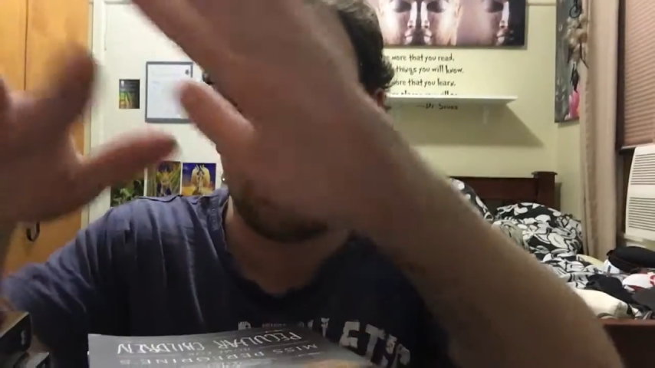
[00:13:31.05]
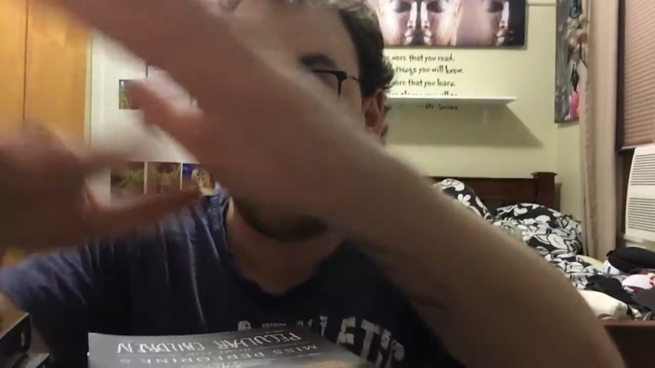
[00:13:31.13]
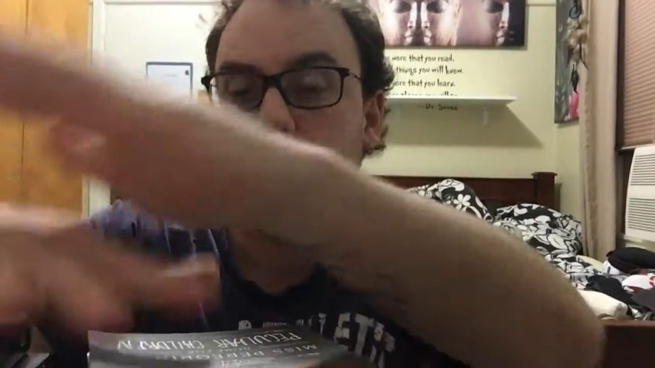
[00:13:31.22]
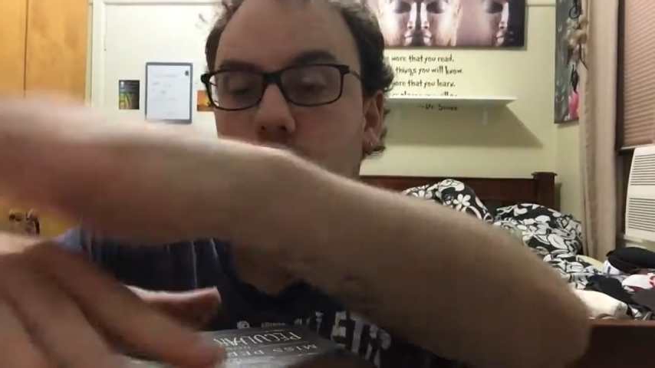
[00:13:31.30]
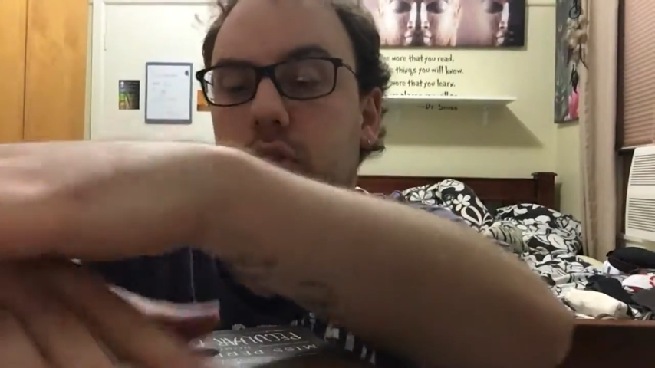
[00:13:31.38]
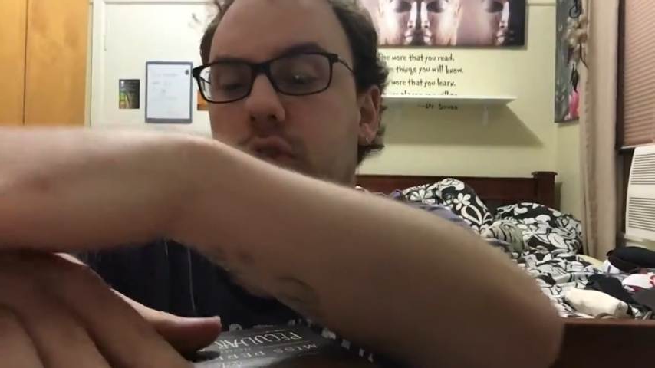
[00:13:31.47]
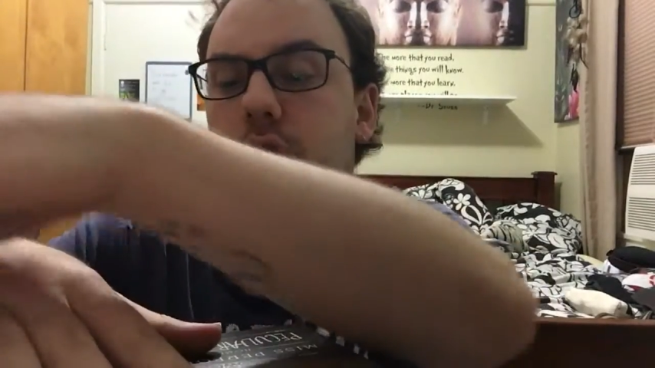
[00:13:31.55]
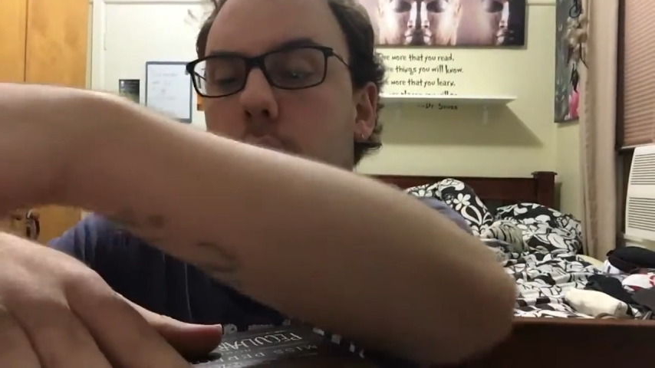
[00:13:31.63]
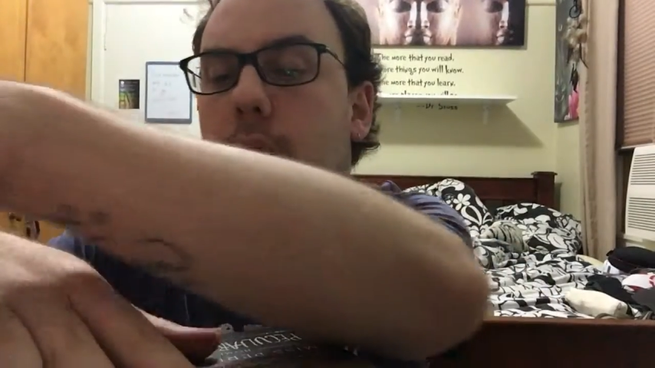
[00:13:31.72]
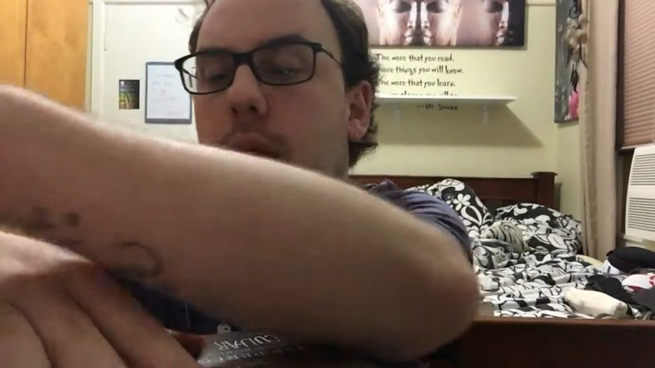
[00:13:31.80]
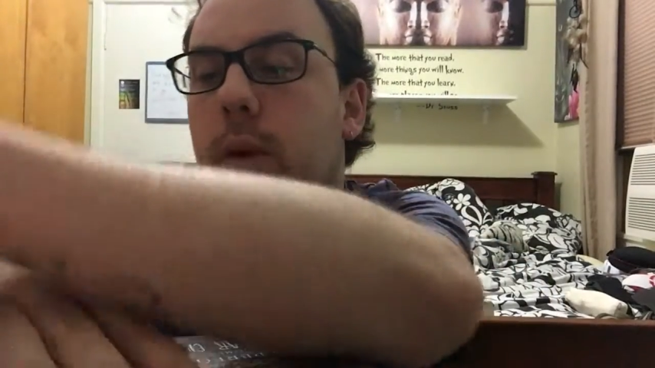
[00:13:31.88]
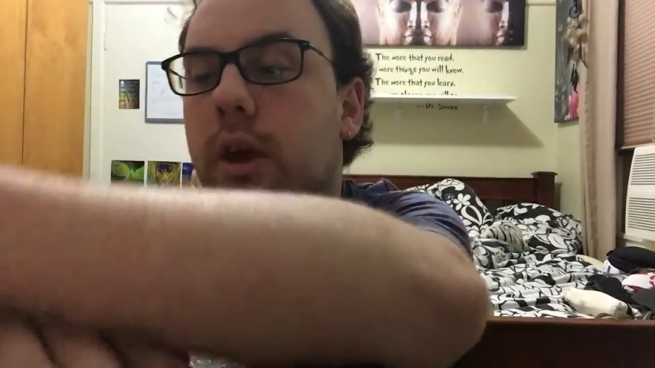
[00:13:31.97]
I'll let you just
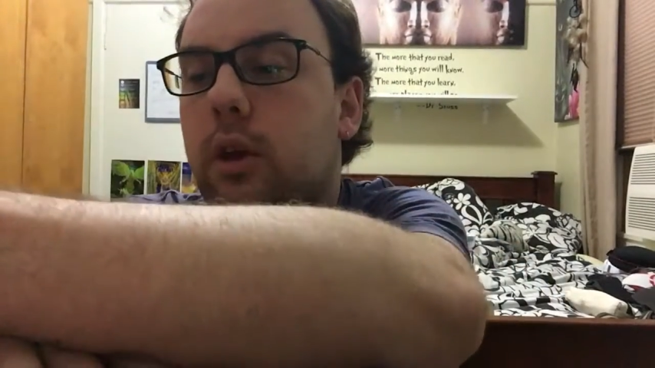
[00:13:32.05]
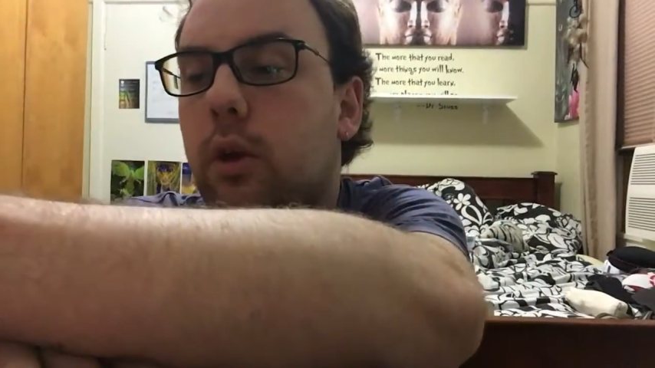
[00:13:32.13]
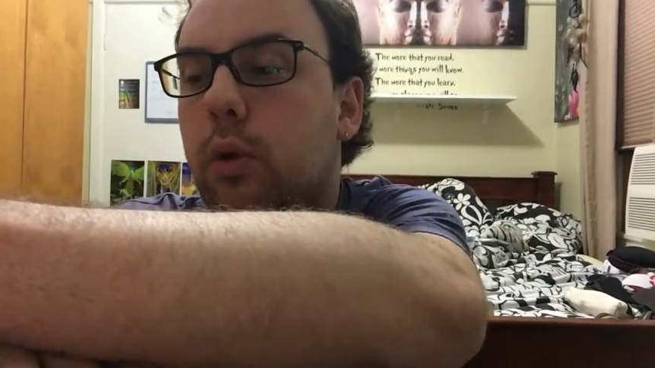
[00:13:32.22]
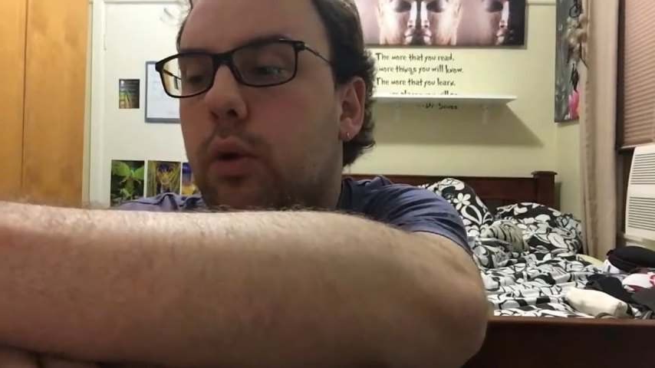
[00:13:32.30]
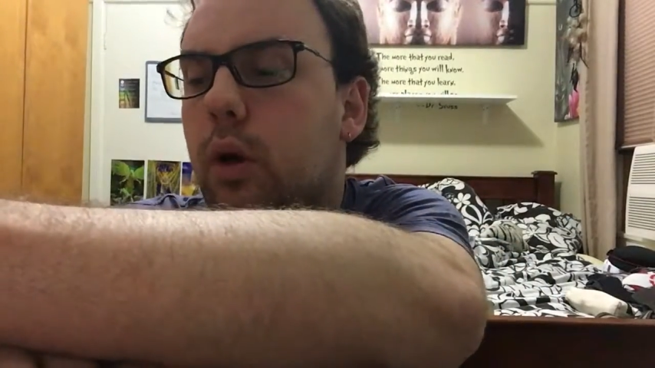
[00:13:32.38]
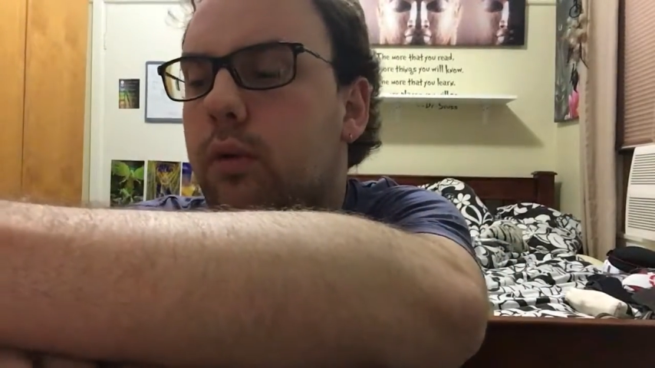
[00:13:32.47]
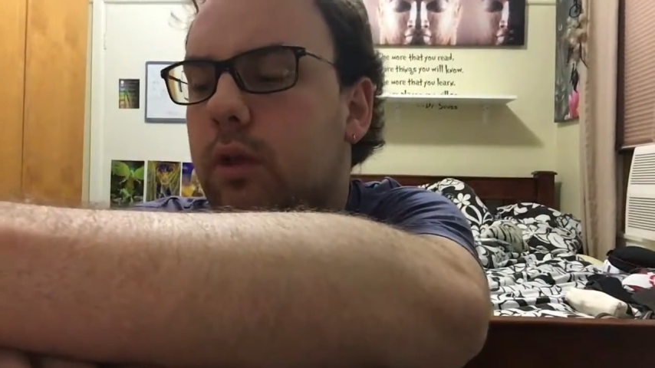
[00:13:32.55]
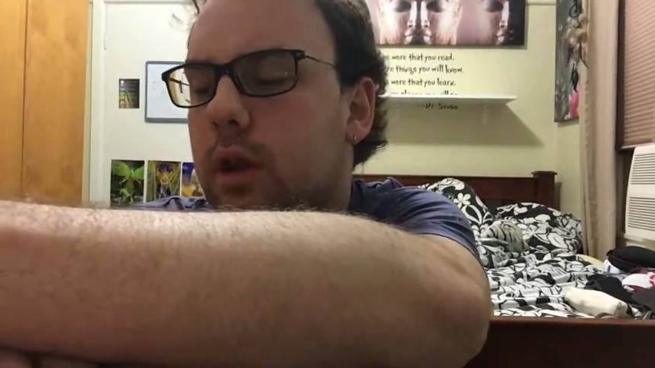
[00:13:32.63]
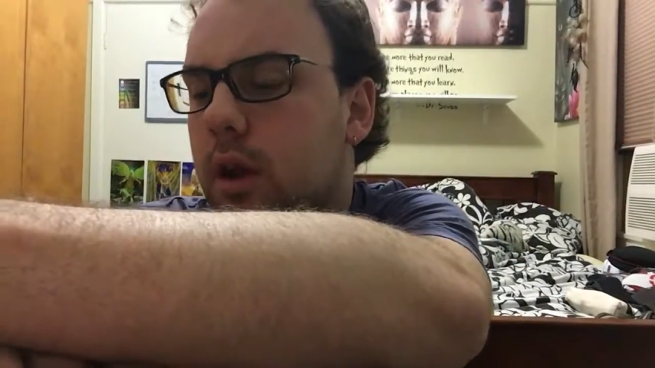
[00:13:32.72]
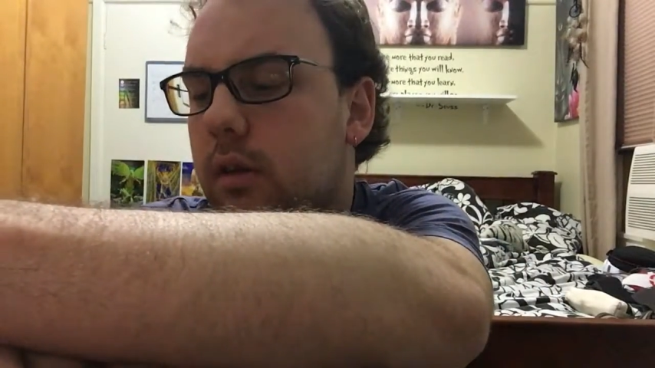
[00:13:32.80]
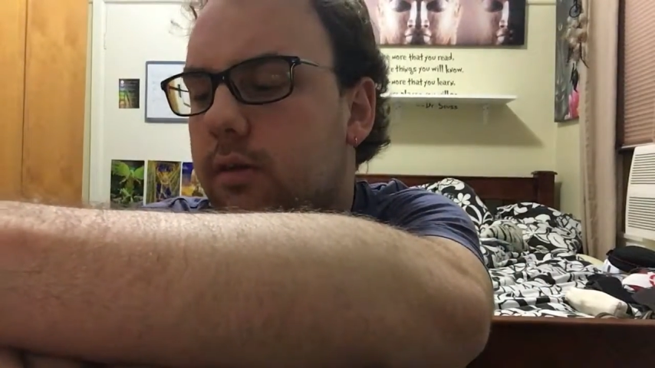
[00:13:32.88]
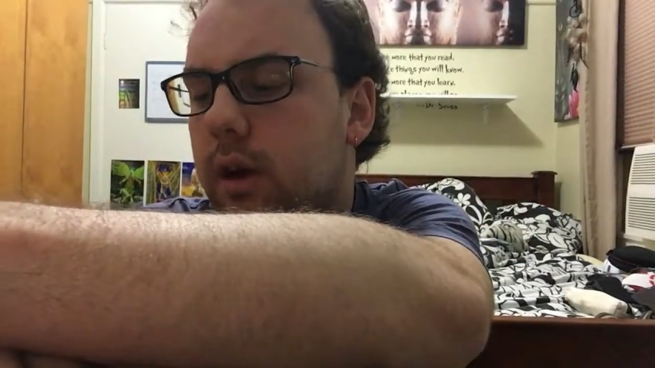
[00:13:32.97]
know how I go.
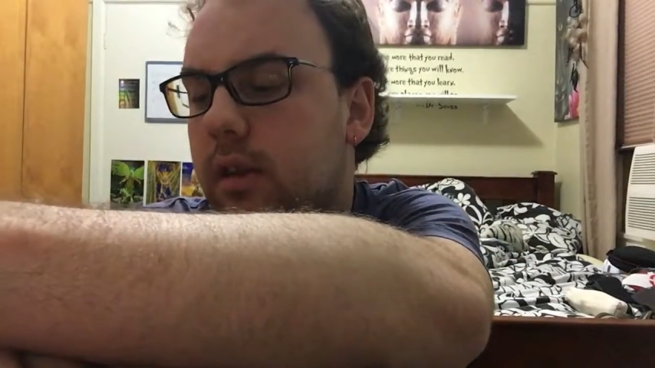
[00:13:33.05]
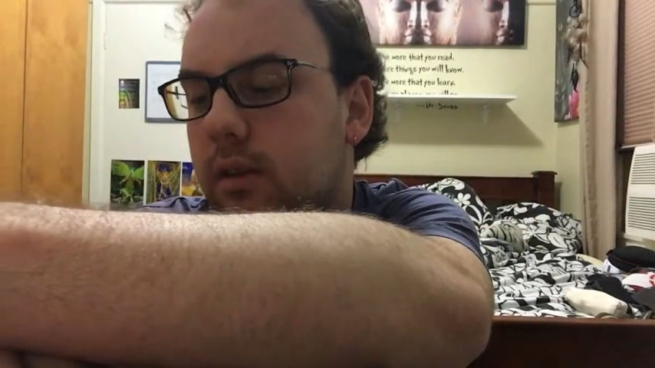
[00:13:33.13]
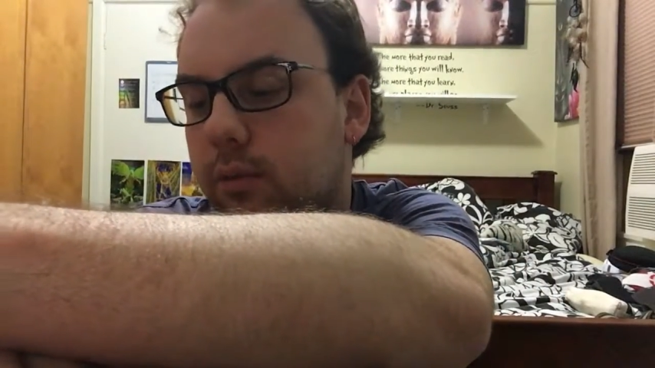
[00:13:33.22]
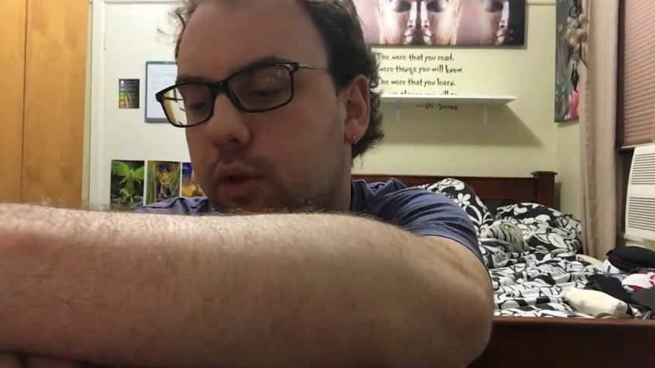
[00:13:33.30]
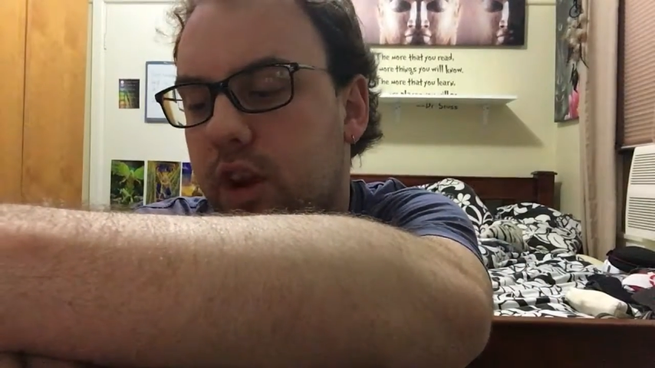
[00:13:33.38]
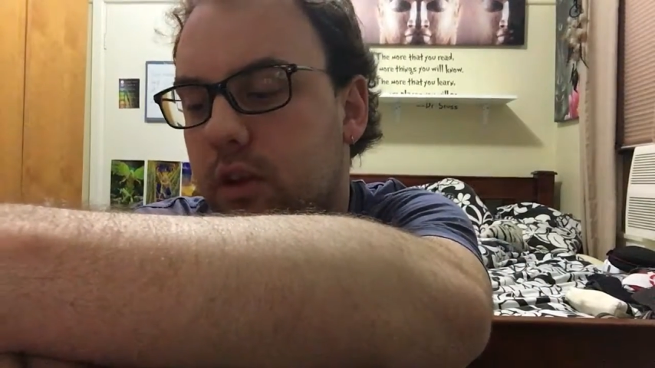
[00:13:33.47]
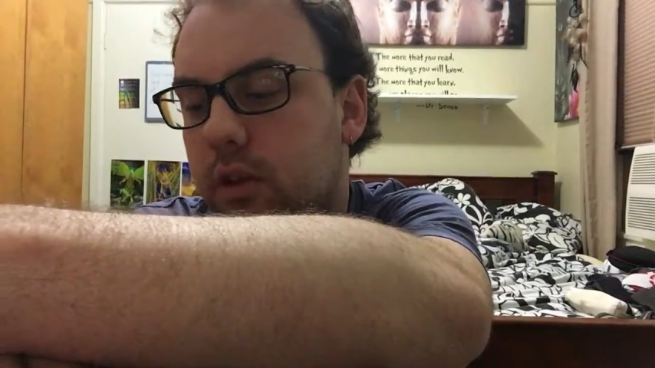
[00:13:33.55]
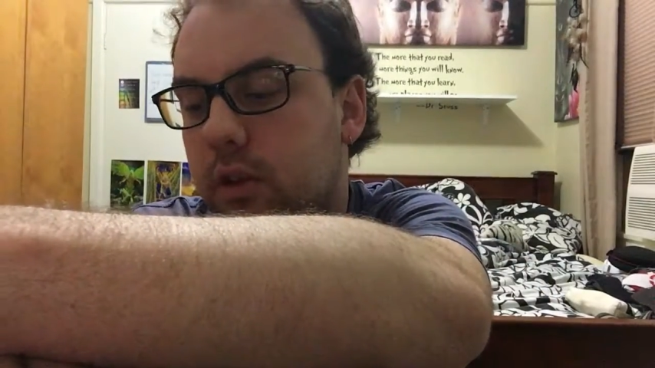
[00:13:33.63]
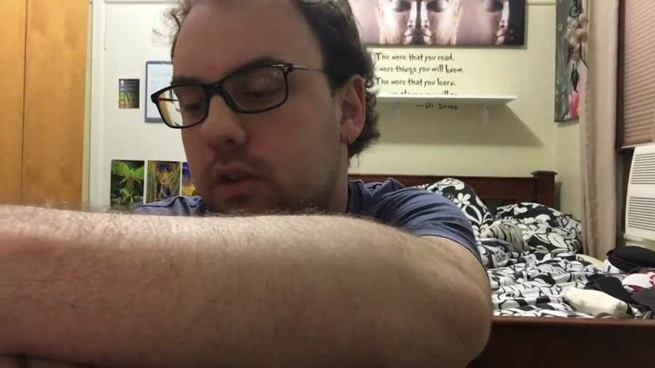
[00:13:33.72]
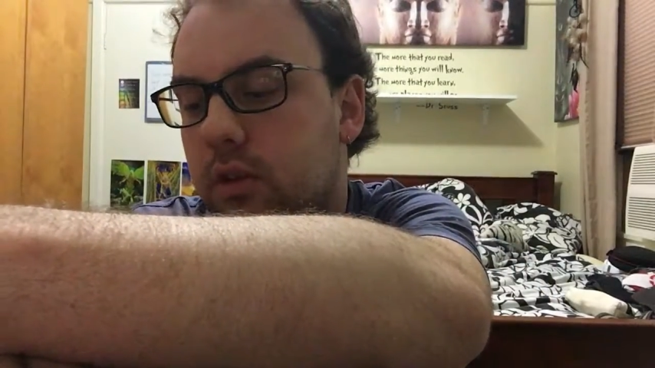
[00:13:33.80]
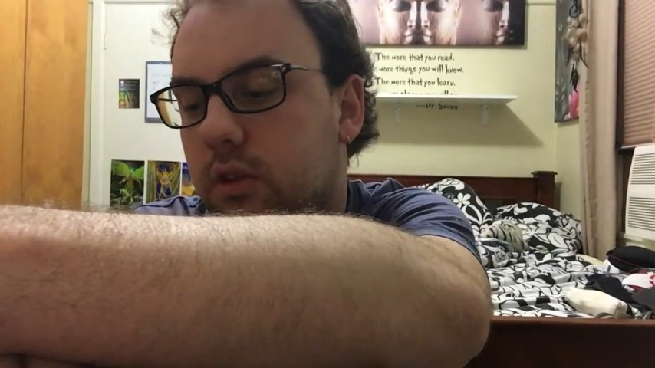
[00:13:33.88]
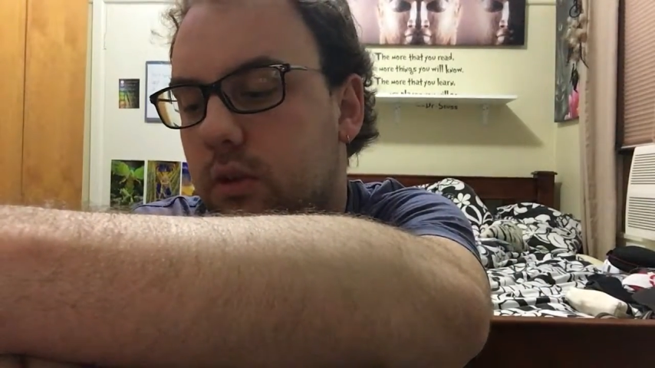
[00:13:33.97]
Hopefully I can find some readathons